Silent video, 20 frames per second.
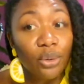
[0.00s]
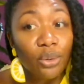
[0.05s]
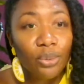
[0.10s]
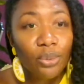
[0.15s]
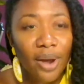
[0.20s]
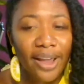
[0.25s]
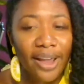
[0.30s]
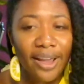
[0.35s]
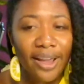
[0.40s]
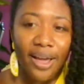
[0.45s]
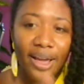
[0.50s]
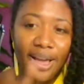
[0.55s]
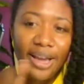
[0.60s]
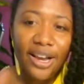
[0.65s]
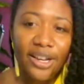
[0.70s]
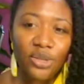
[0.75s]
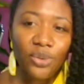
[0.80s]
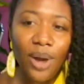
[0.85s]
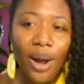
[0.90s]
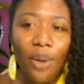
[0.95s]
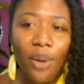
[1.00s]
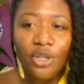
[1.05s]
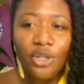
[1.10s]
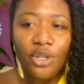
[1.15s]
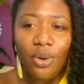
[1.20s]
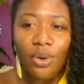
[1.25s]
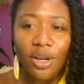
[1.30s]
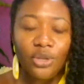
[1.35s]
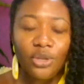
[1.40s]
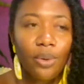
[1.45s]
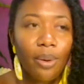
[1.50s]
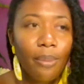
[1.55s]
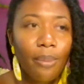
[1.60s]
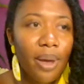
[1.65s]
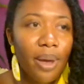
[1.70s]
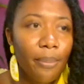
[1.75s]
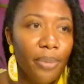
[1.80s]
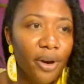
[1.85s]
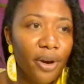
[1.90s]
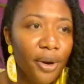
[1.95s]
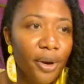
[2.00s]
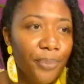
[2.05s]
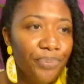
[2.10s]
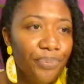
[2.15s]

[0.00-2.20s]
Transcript: right? Here's what I want you all to remember.